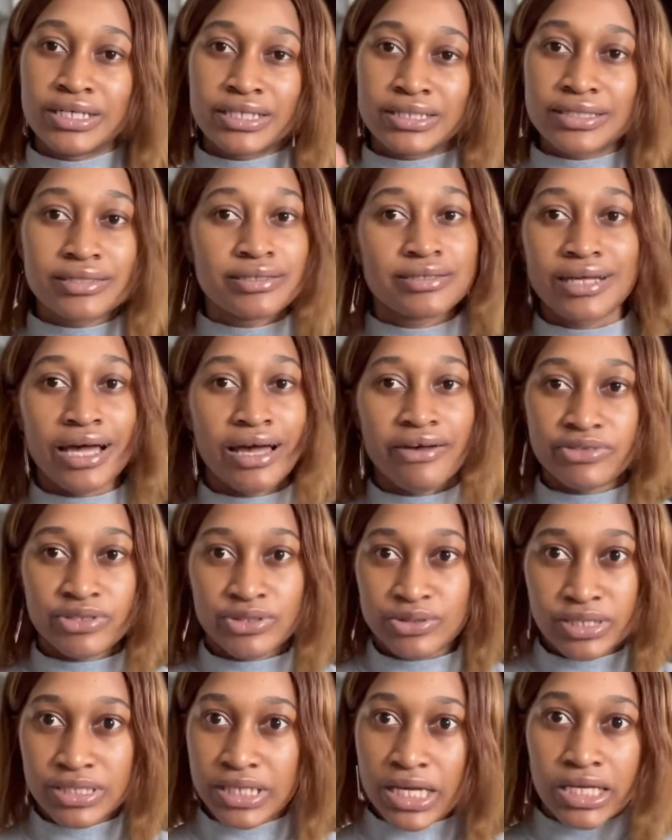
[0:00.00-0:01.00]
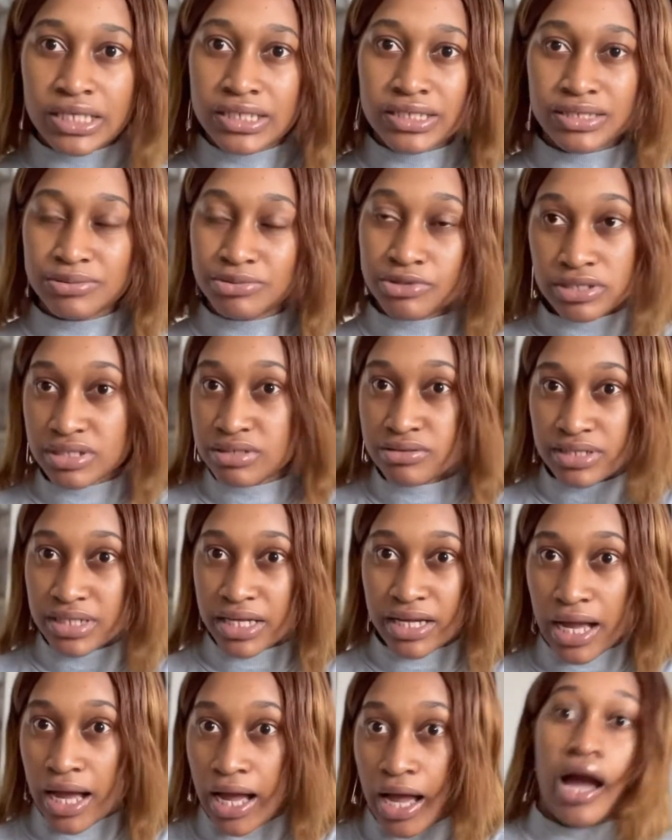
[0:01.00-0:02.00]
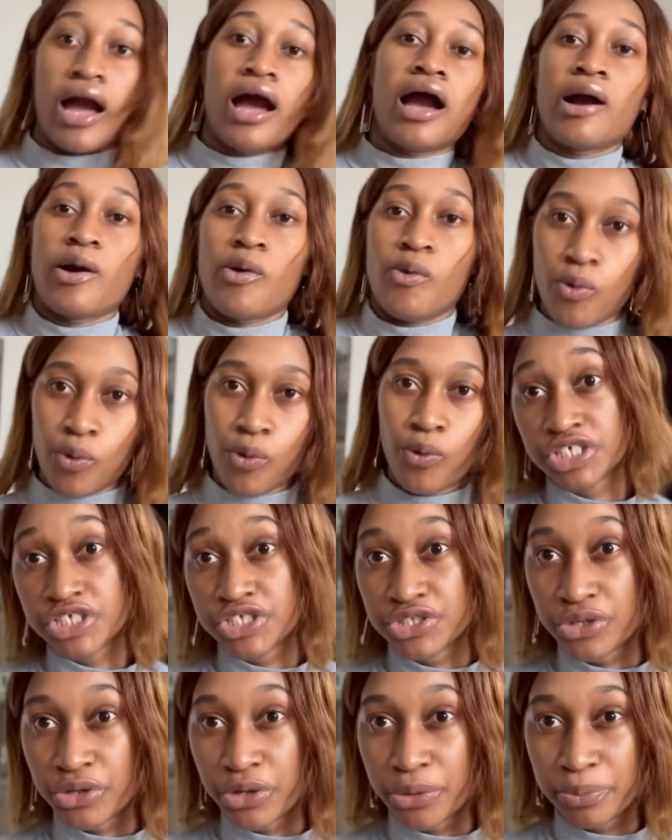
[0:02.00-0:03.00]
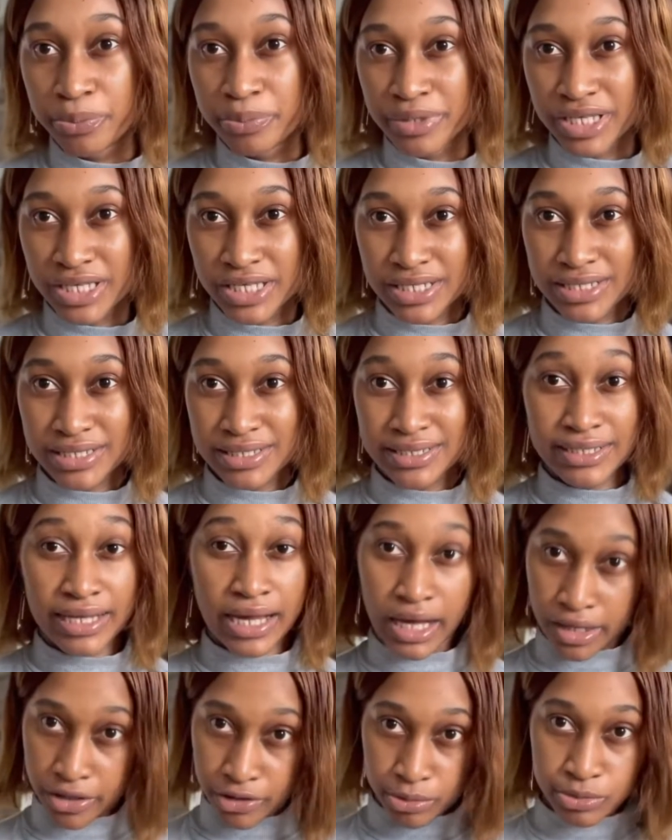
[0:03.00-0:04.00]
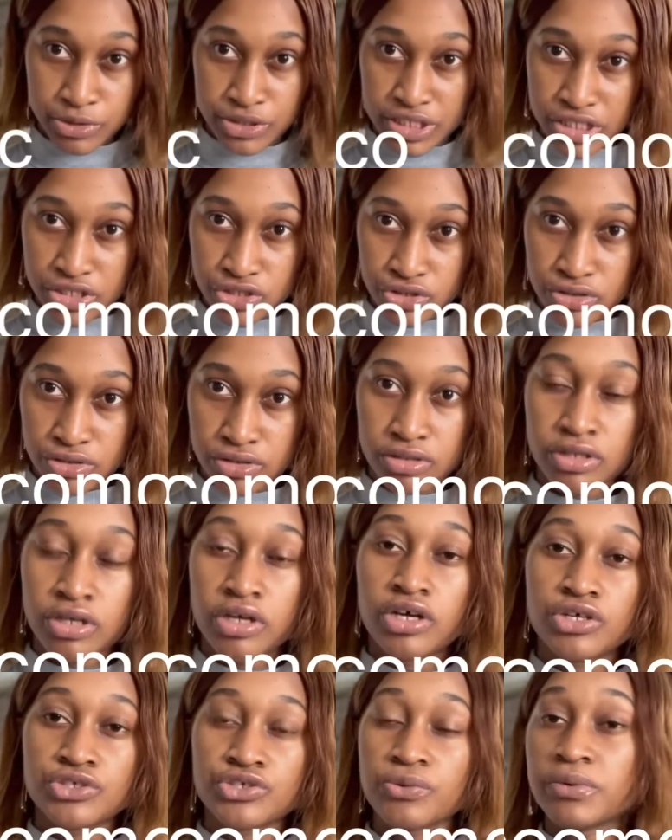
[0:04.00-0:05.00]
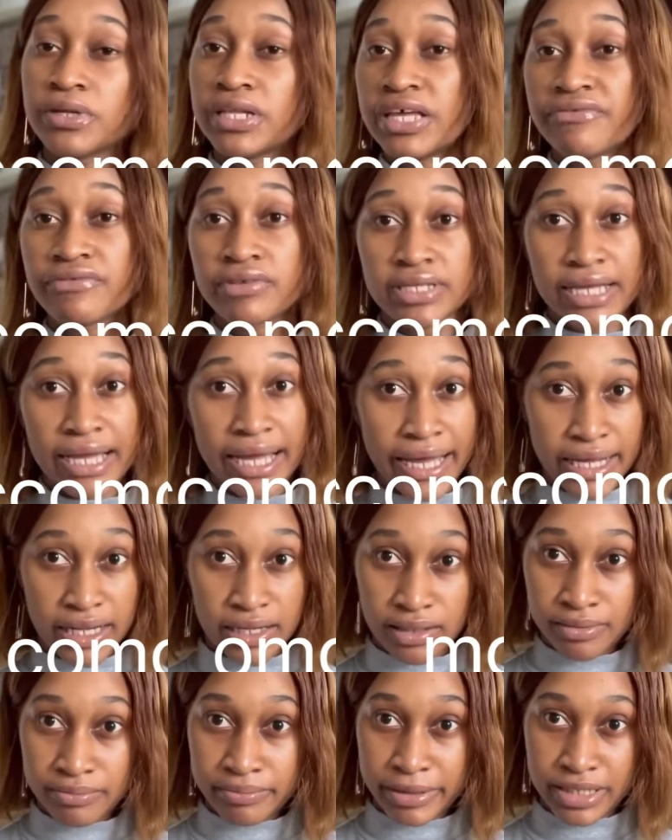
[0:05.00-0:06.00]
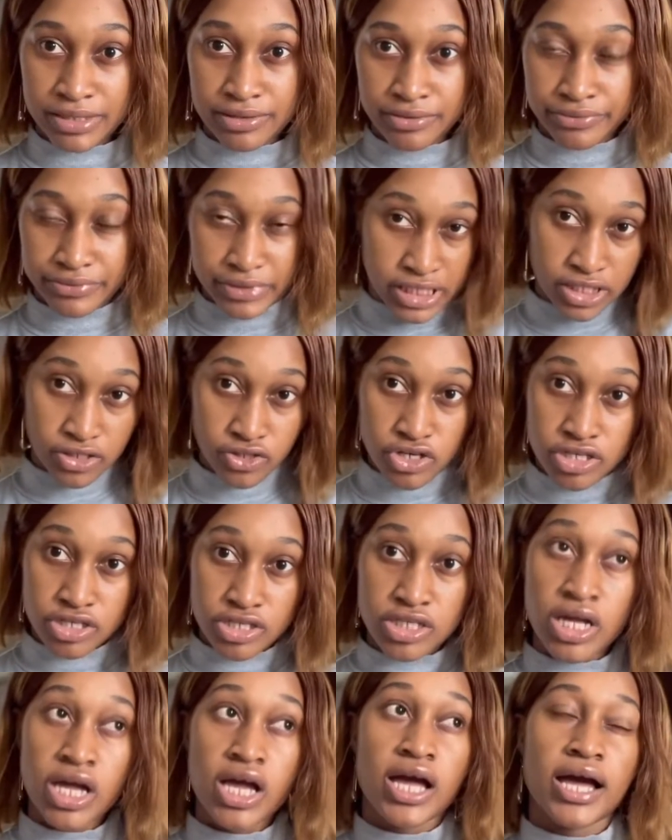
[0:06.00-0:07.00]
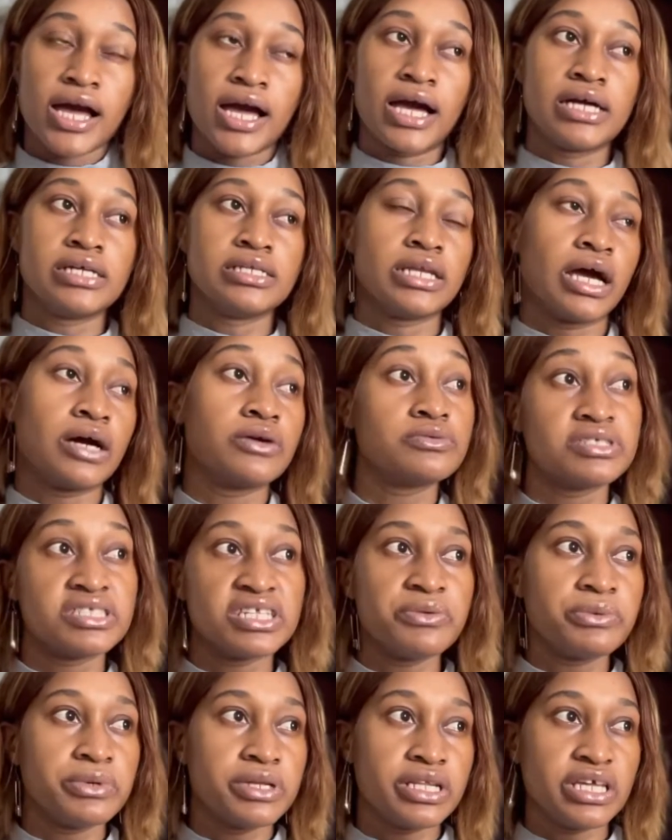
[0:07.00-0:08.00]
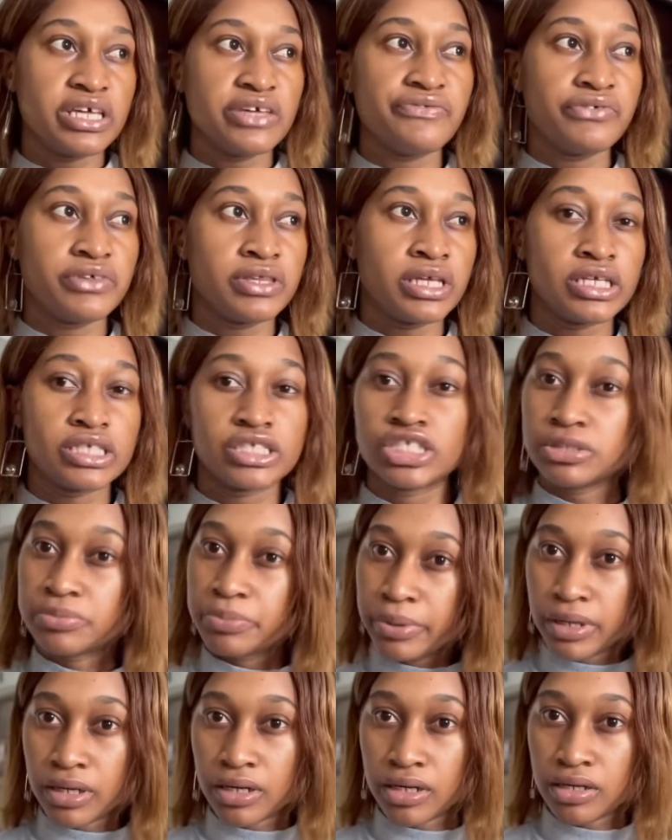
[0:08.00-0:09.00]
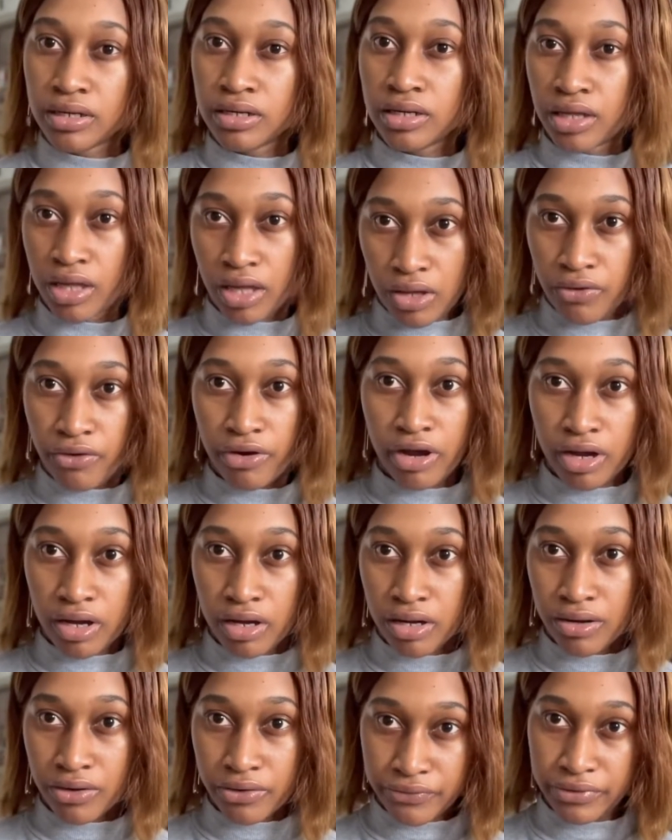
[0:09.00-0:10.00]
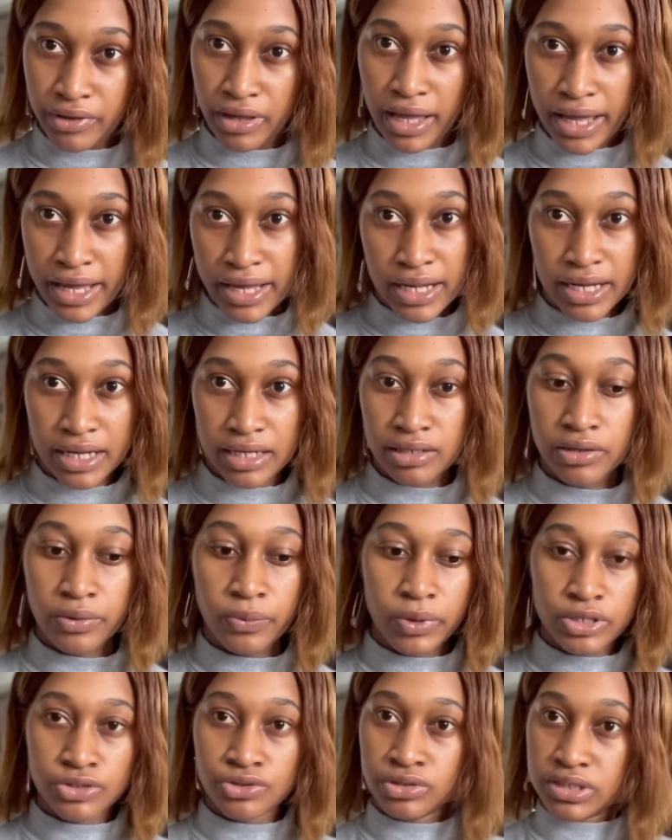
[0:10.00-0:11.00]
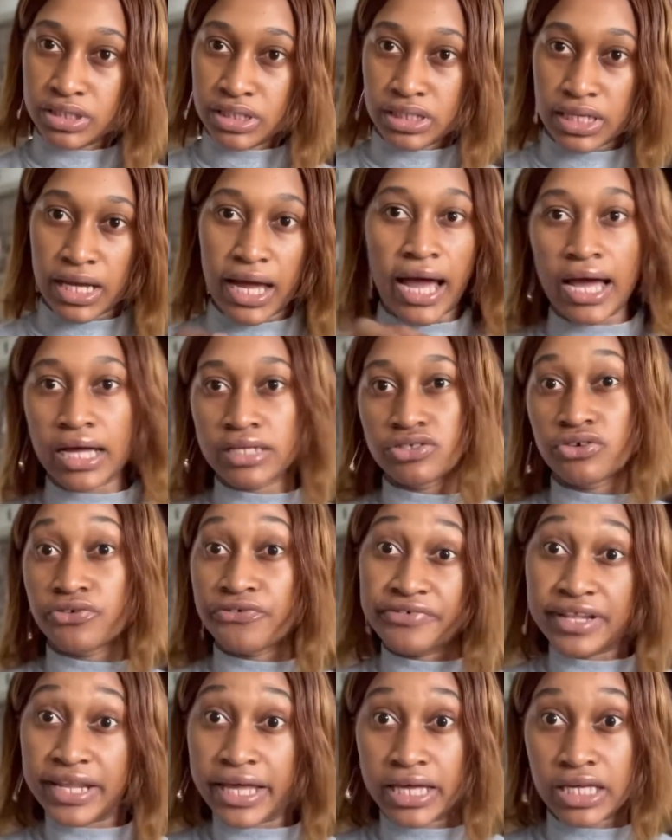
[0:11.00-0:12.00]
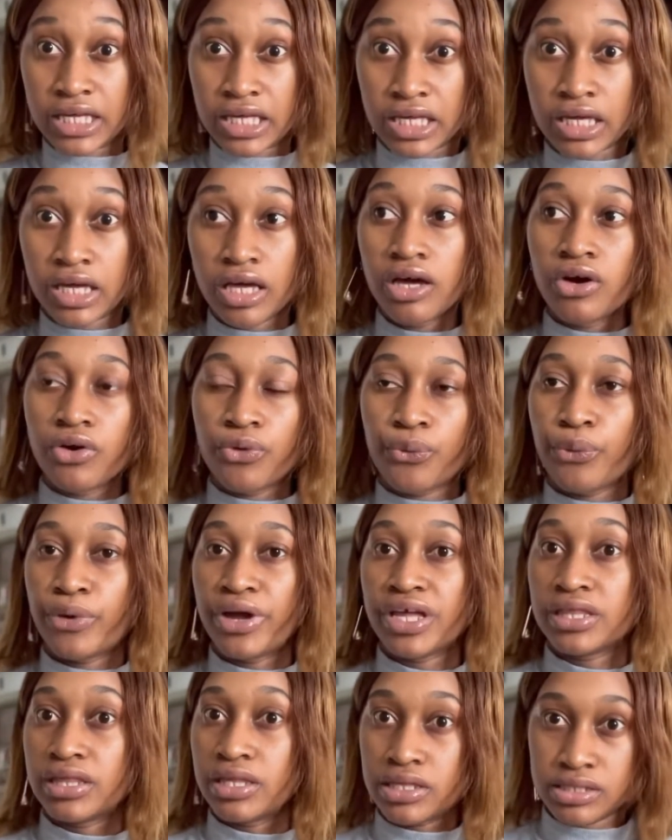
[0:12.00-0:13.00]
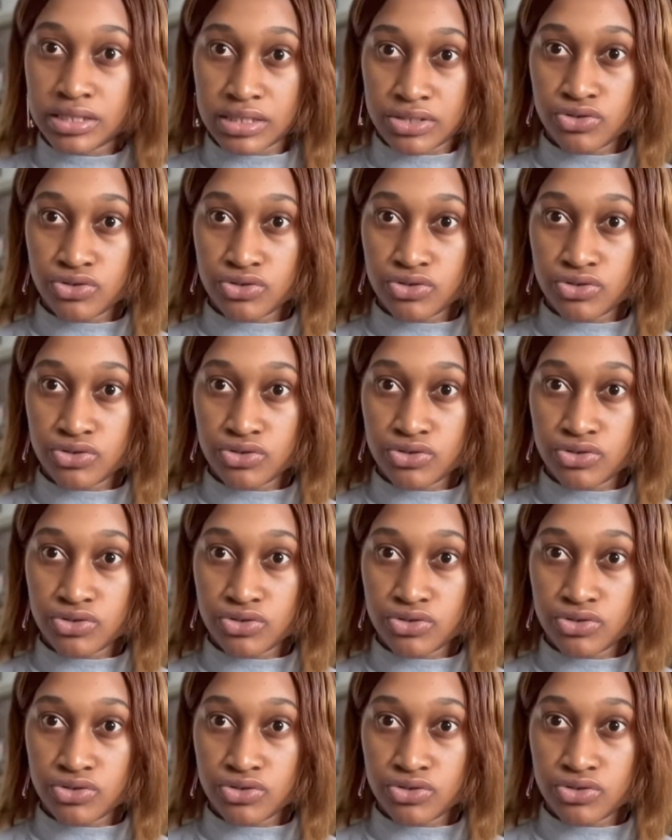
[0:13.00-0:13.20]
Things have to change because I was like, how? First up is accommodation. So we live on the island part of Lagos, and I would say we live in a cheaper area of the island. We're not in the heart of Lekki where things are